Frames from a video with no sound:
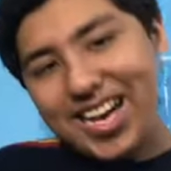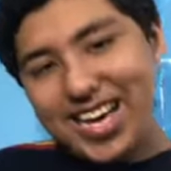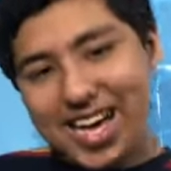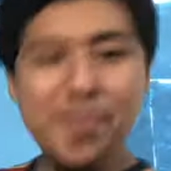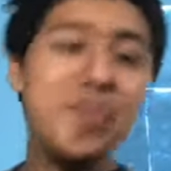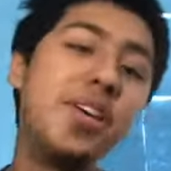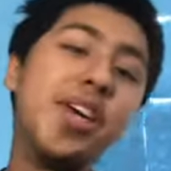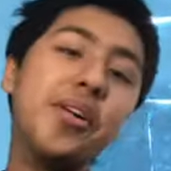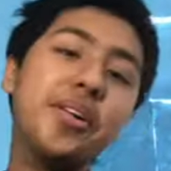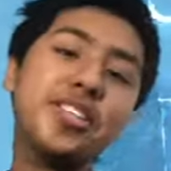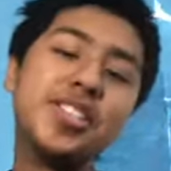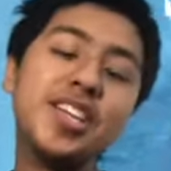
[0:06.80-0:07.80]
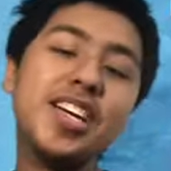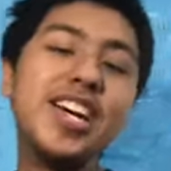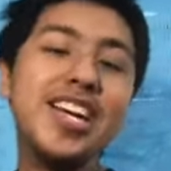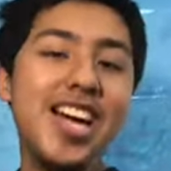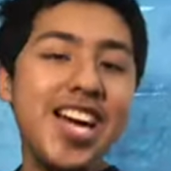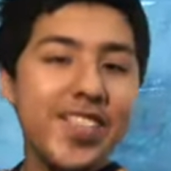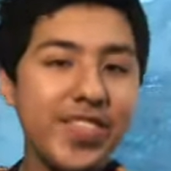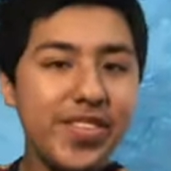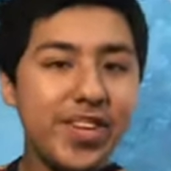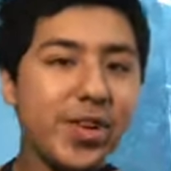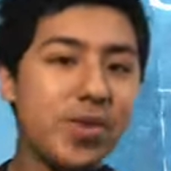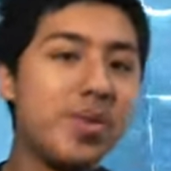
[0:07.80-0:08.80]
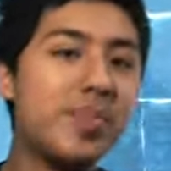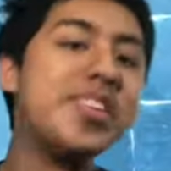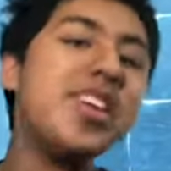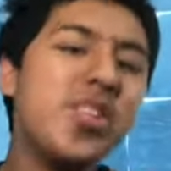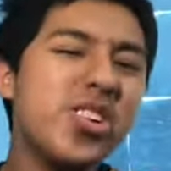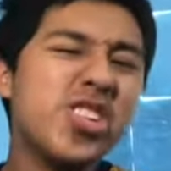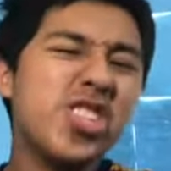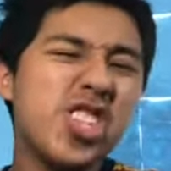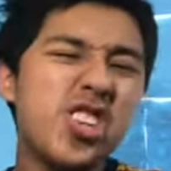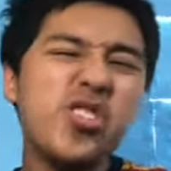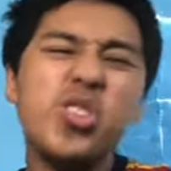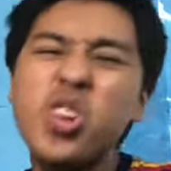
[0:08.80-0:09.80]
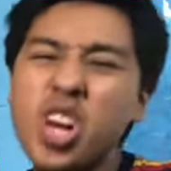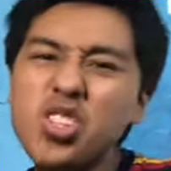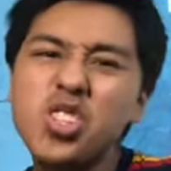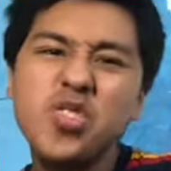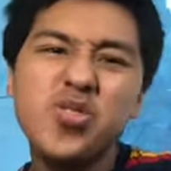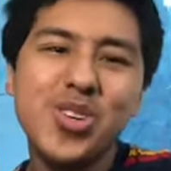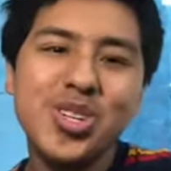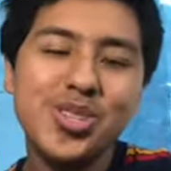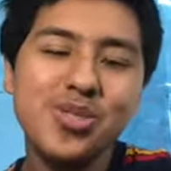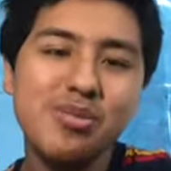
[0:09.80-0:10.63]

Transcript: I'm Miguel Garcia, and I have a video by Miguel Garcia for 143